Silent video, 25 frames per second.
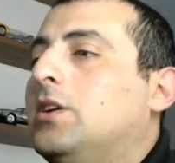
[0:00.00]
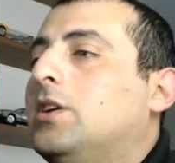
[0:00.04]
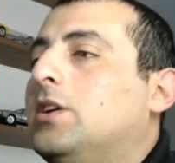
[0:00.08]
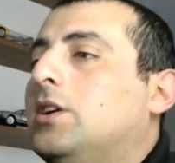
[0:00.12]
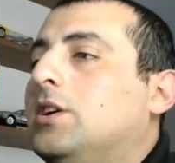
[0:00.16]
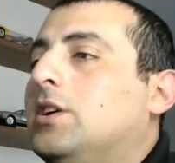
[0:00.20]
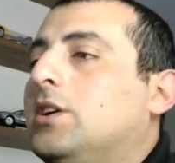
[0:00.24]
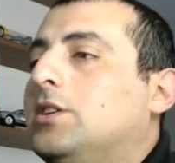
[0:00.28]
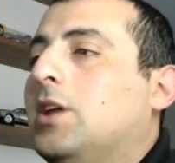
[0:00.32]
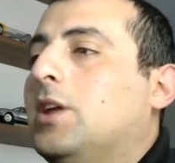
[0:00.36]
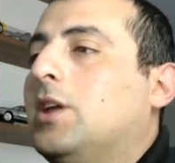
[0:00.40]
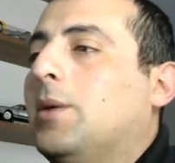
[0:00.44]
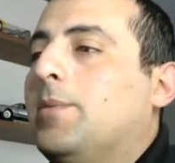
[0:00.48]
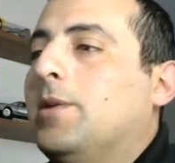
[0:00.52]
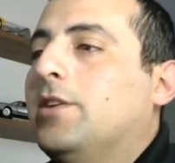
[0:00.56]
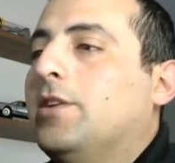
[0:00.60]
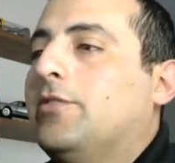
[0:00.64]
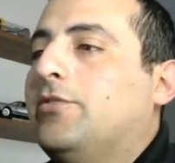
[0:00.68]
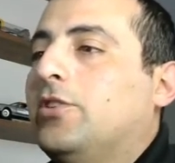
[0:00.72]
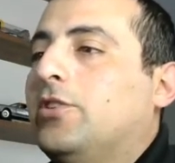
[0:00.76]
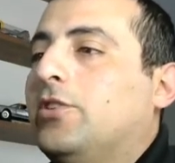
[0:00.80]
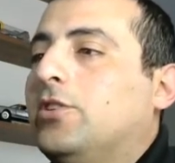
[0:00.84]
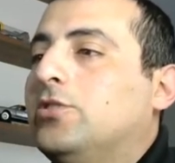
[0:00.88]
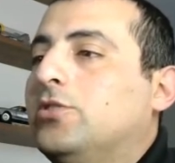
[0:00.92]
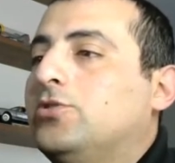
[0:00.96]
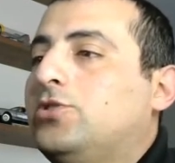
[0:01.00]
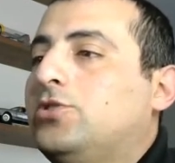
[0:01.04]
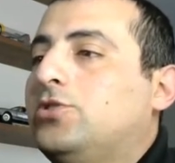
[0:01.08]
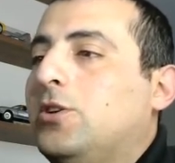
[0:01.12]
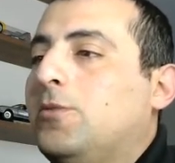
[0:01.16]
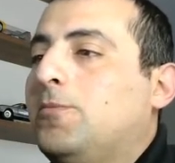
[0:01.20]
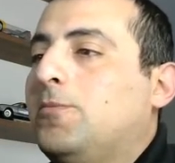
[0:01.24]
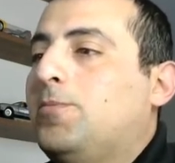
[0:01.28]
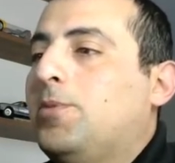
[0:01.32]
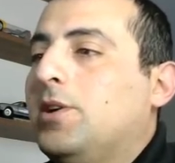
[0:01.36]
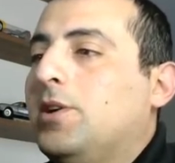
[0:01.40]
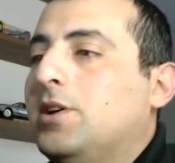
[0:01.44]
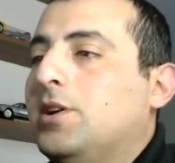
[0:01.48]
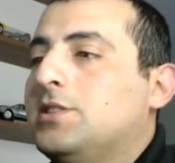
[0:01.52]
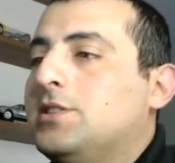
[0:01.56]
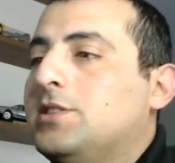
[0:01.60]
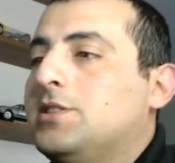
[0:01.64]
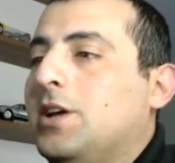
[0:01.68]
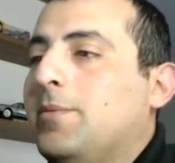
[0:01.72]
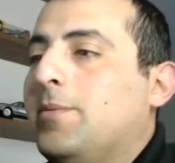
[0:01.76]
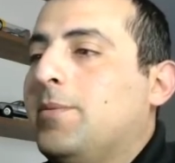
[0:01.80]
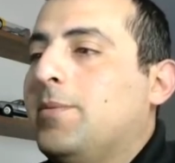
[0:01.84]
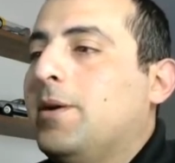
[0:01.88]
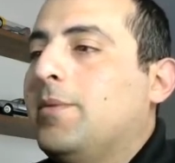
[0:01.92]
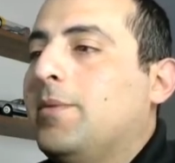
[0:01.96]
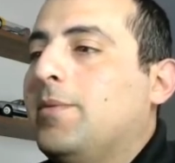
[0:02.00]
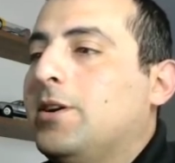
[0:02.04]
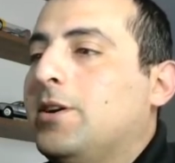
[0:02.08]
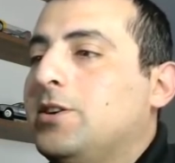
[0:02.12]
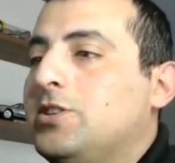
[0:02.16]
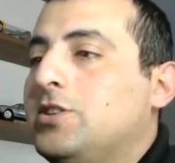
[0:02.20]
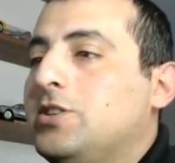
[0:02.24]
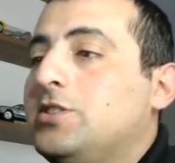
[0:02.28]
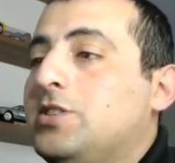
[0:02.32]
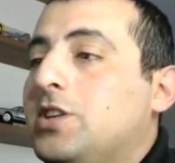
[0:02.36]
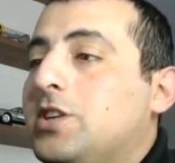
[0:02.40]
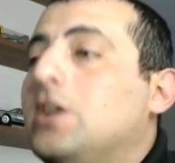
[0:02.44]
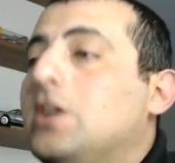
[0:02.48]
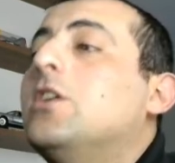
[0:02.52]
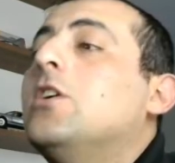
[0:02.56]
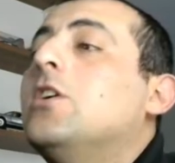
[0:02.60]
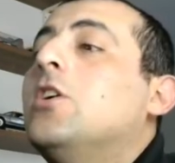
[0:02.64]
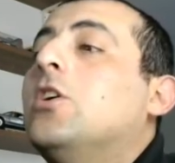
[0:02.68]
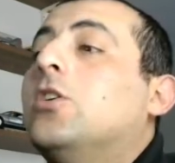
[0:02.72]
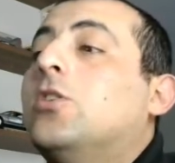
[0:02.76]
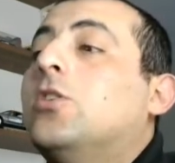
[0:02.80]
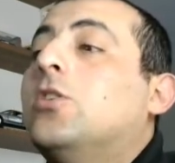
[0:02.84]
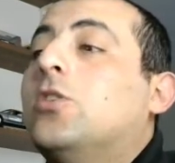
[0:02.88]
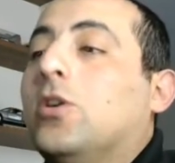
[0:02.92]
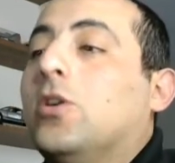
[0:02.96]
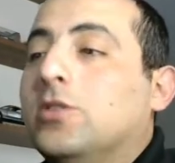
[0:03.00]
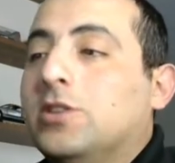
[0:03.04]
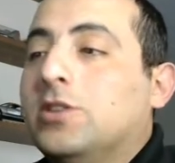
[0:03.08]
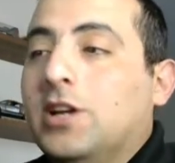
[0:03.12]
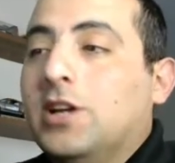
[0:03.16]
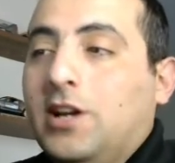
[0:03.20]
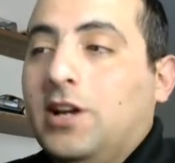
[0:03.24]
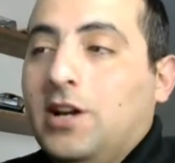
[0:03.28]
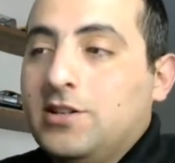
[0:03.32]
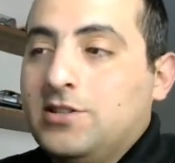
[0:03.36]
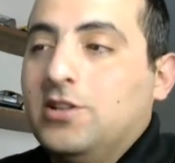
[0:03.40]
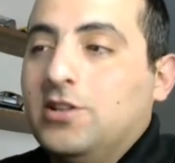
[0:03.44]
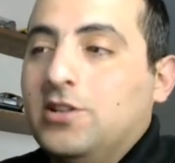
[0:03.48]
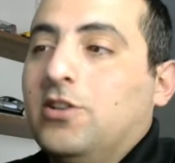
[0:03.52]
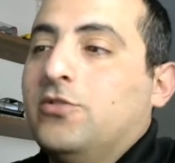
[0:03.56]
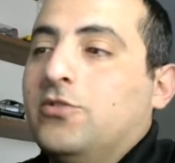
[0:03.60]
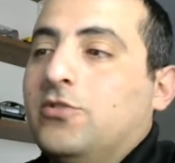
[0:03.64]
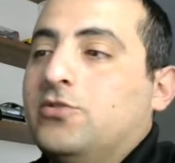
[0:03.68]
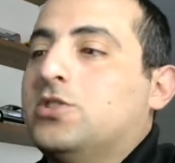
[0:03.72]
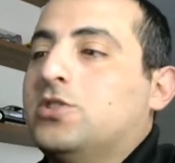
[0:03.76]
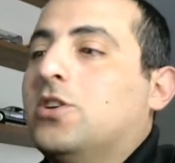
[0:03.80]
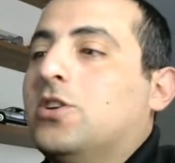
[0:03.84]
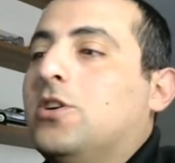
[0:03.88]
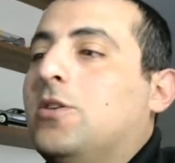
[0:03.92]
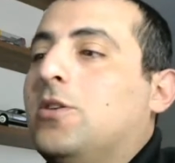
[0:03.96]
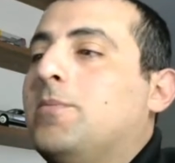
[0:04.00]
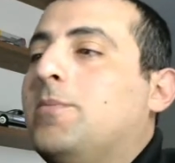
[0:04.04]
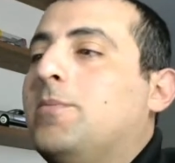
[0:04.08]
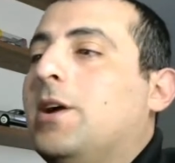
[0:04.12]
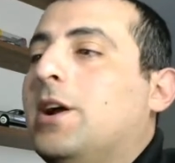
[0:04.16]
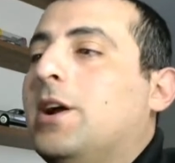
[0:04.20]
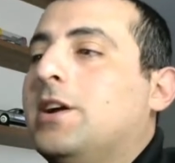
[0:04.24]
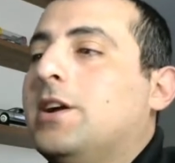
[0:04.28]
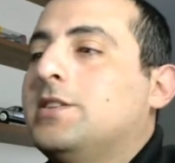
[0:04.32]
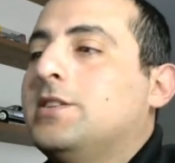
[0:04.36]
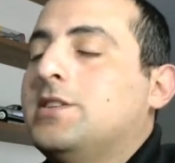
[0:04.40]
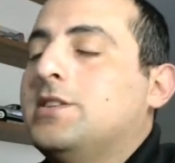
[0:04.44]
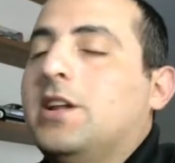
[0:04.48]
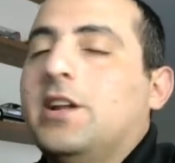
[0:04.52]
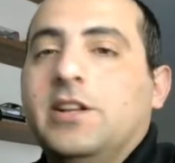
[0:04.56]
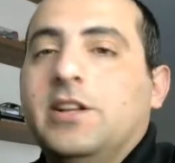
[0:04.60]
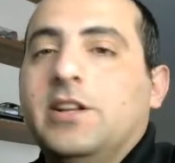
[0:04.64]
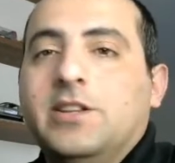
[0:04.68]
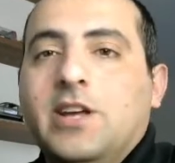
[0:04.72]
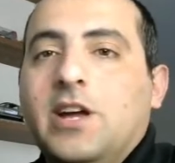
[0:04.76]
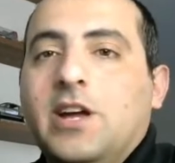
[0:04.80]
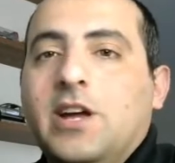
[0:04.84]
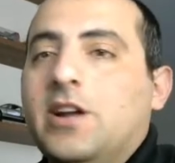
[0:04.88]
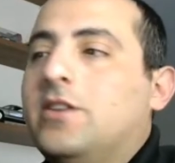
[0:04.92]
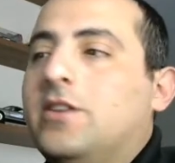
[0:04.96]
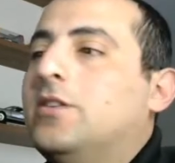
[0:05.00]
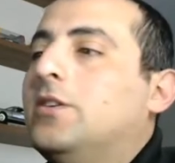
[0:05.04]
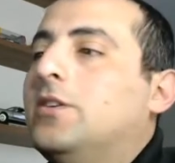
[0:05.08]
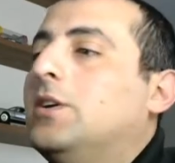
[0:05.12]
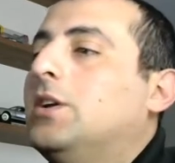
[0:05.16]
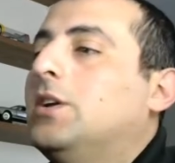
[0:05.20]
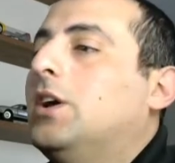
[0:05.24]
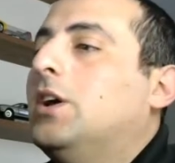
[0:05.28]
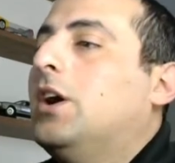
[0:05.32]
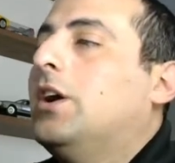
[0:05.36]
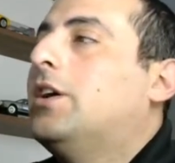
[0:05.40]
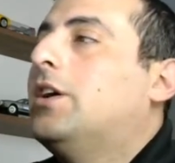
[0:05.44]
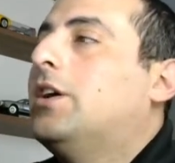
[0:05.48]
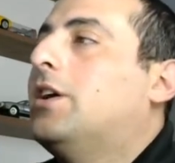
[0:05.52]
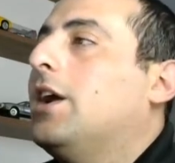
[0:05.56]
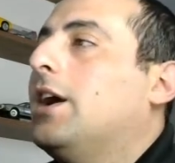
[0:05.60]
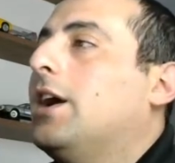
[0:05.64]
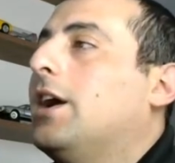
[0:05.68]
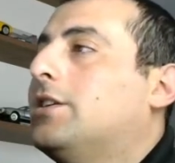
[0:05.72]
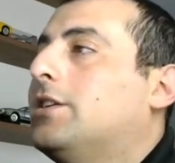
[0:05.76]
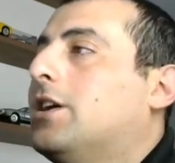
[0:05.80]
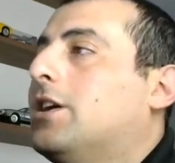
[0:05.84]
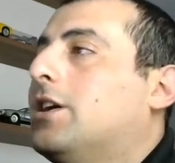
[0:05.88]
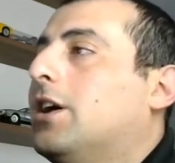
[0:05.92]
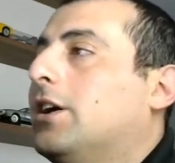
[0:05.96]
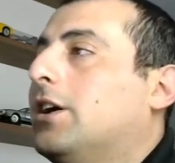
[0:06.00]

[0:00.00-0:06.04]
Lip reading: Double Evolution Pill, Cyber Emergency. Golden Castle of Stromberg is another great card